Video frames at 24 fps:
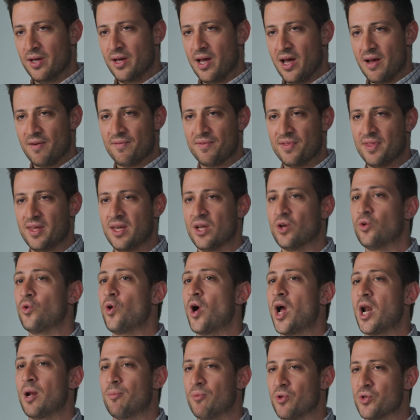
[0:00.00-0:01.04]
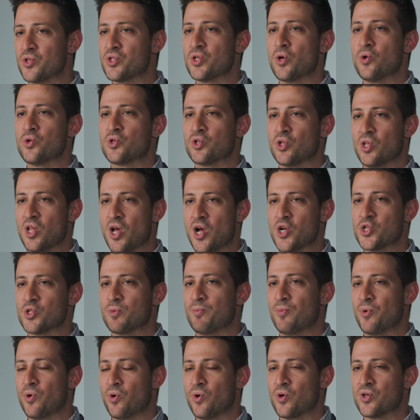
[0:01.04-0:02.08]
of the incredible social
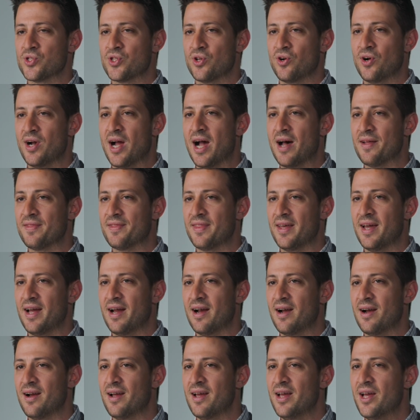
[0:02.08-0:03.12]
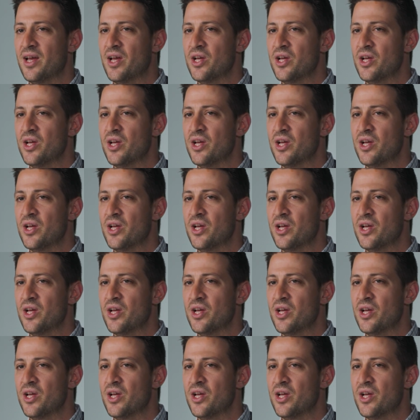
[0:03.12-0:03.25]
entrepreneurs that are out there